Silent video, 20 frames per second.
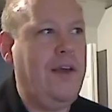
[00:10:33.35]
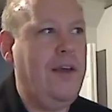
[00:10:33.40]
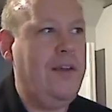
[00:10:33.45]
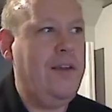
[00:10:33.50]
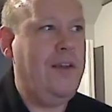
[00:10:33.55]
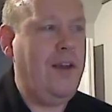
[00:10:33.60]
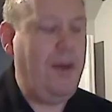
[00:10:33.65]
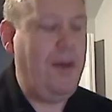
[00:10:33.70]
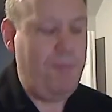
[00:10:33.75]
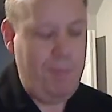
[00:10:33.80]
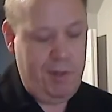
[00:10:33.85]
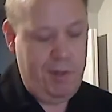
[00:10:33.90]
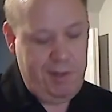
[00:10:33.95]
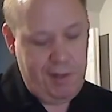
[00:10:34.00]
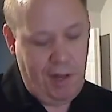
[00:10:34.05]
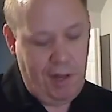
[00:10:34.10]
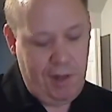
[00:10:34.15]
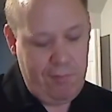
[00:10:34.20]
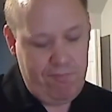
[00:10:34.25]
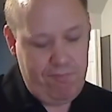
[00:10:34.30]
And um, it's
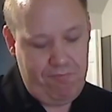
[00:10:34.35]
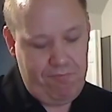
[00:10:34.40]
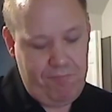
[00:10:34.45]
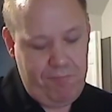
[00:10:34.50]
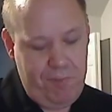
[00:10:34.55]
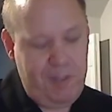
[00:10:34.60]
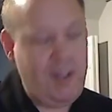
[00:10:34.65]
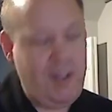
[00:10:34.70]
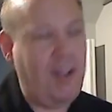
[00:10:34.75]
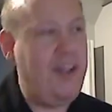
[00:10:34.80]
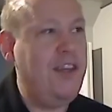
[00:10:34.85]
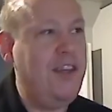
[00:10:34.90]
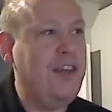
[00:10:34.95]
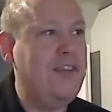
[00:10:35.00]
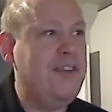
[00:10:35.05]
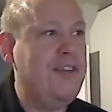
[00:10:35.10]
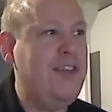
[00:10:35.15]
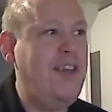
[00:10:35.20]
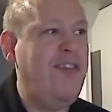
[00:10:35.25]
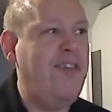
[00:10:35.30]
not it's not
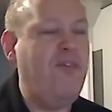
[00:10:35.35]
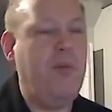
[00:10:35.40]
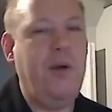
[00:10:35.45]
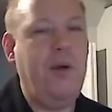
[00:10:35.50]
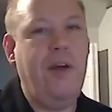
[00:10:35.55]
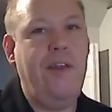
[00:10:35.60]
inconceivable.